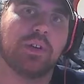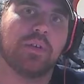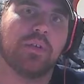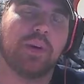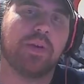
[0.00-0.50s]

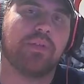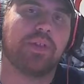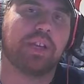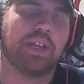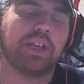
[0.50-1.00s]
I mean, if they're
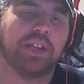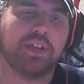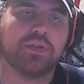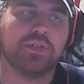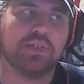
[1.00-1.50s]
getting, you
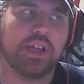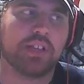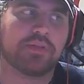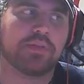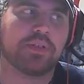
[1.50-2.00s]
know,
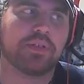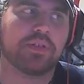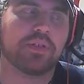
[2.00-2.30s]
desperate or